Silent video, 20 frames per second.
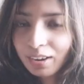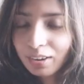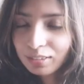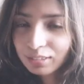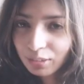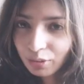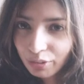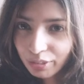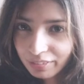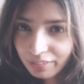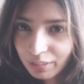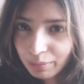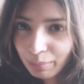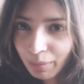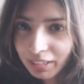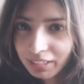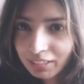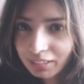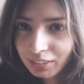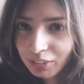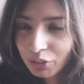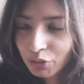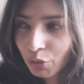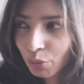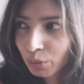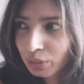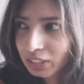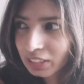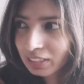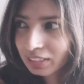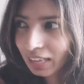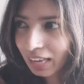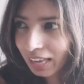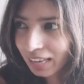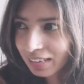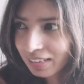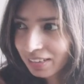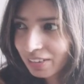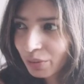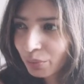A lot of the master's courses
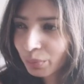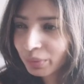end